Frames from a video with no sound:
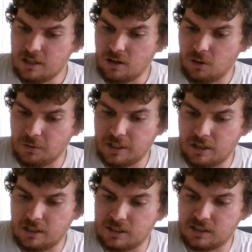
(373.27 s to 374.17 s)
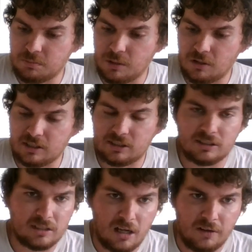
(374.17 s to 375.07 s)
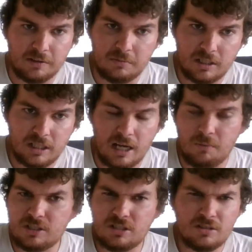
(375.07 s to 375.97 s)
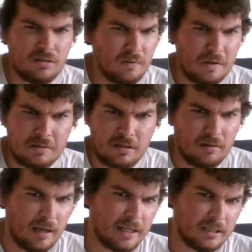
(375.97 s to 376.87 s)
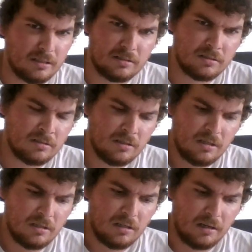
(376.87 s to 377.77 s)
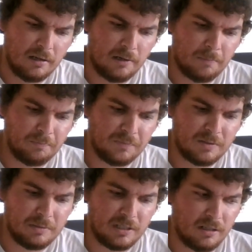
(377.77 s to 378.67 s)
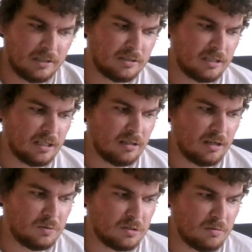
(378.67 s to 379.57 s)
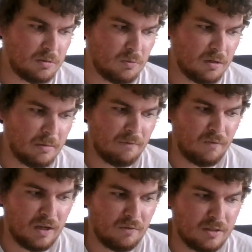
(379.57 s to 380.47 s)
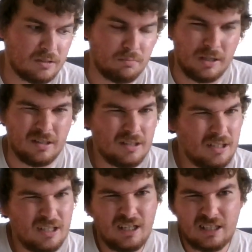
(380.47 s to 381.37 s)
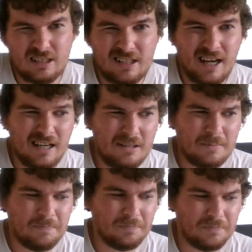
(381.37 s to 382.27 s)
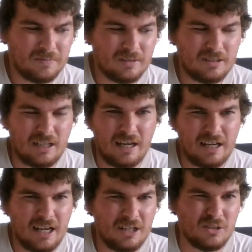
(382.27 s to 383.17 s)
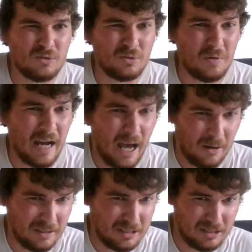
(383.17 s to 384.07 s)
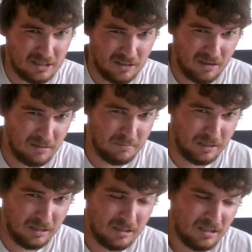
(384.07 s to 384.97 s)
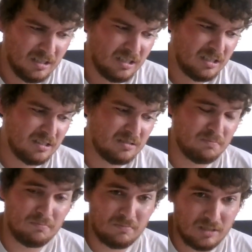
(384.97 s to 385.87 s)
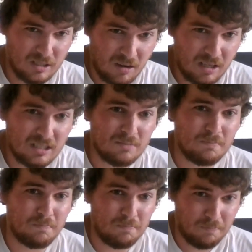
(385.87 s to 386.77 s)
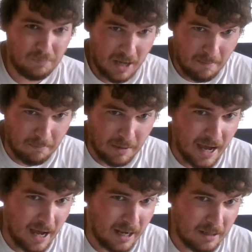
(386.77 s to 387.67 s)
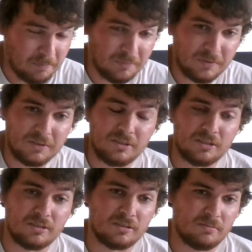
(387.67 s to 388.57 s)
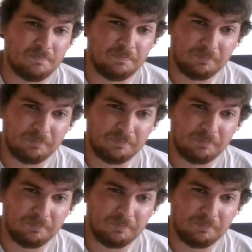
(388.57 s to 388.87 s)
Holding On to Smoke is a solid one. I wasn't sure if I was going to like this, to be honest. I thought it was going to be one of my favorites, but it's kind of, I kind of grew out of this song a bit. This song is not bad, it's just